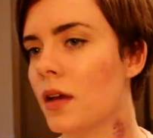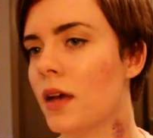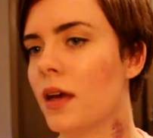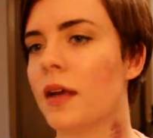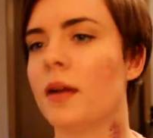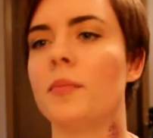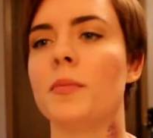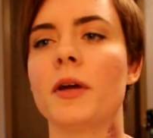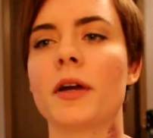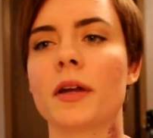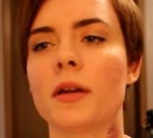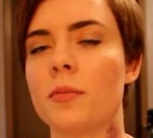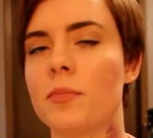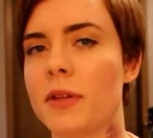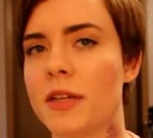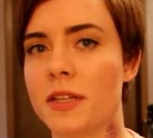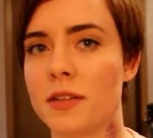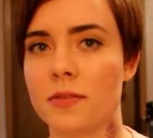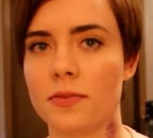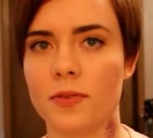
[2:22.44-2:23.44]
I'm not going to
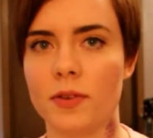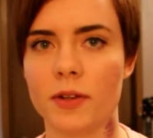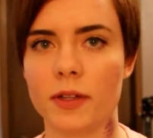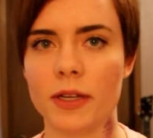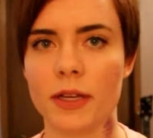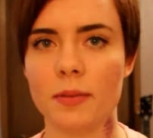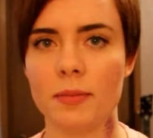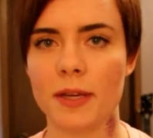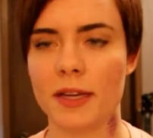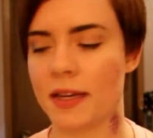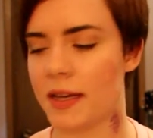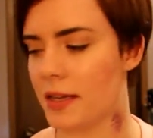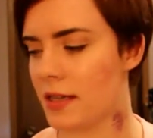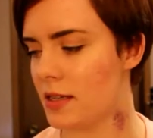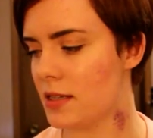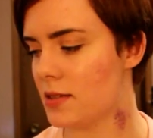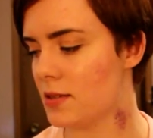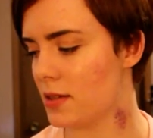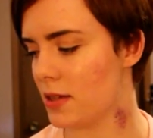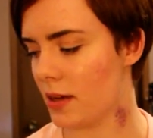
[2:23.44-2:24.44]
blend it fully
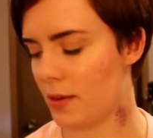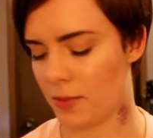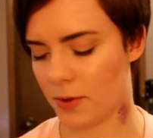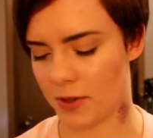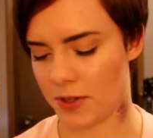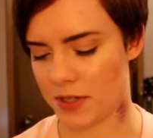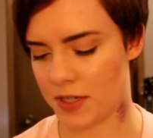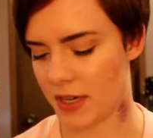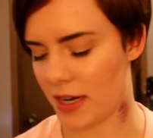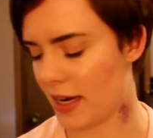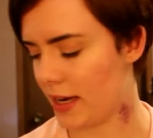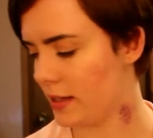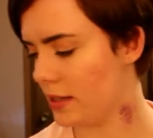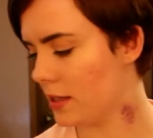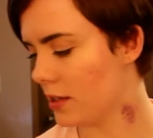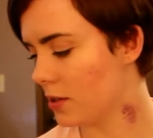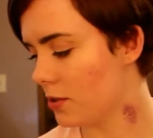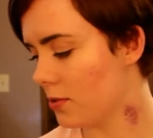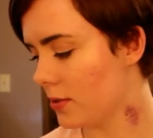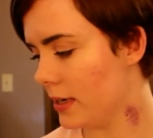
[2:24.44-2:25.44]
because I'm going to add
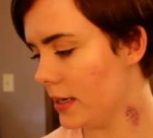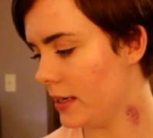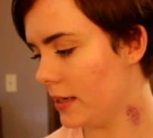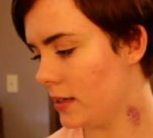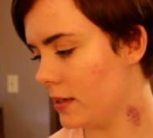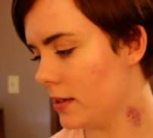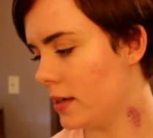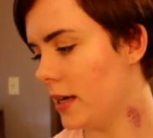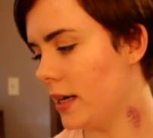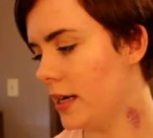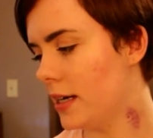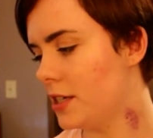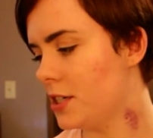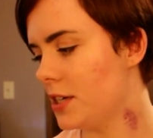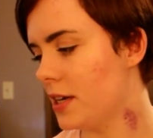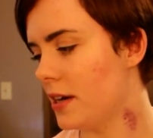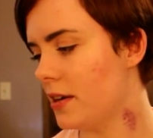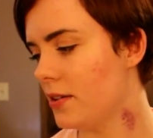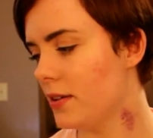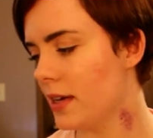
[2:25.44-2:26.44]
the green
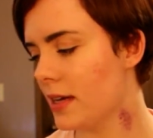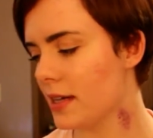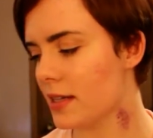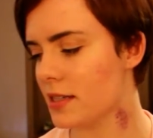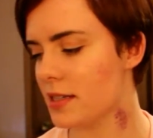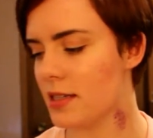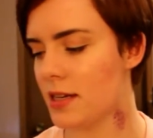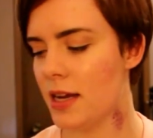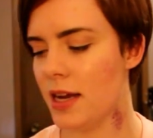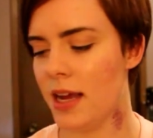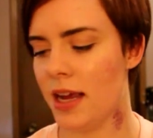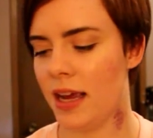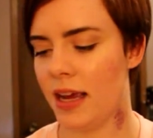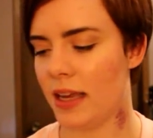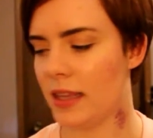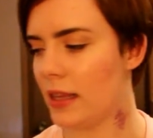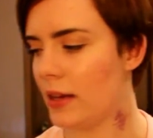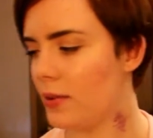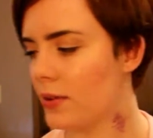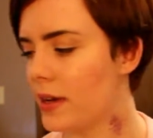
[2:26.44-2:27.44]
eyeshadow next,
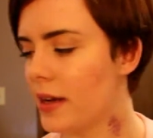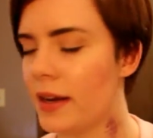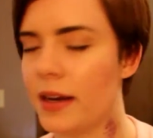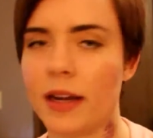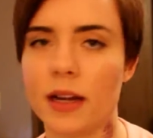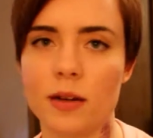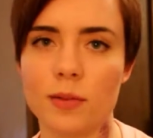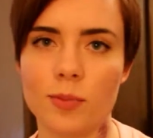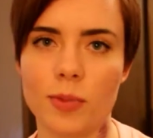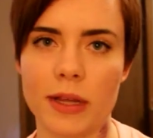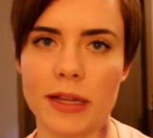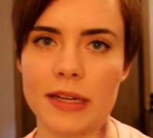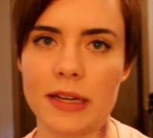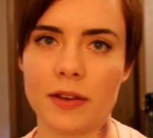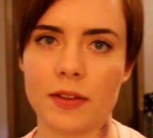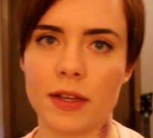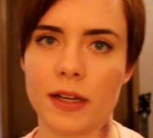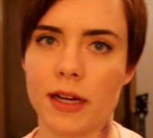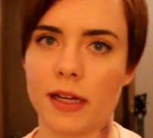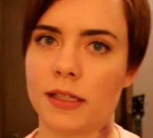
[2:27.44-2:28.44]
and that will kind of help blend
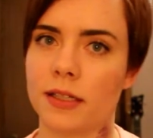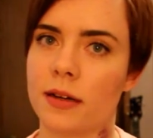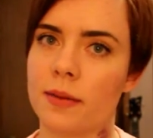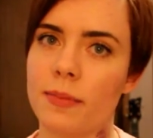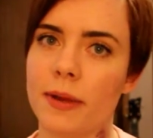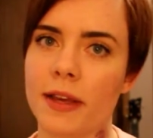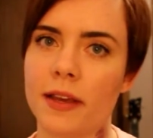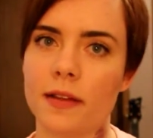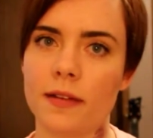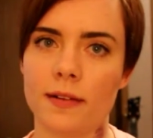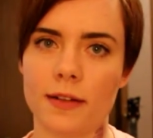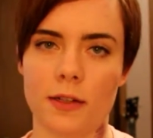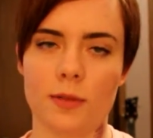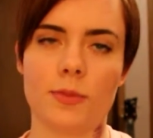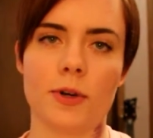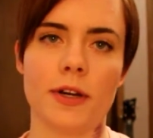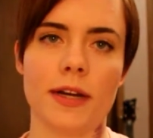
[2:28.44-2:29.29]
out the color and make it a little more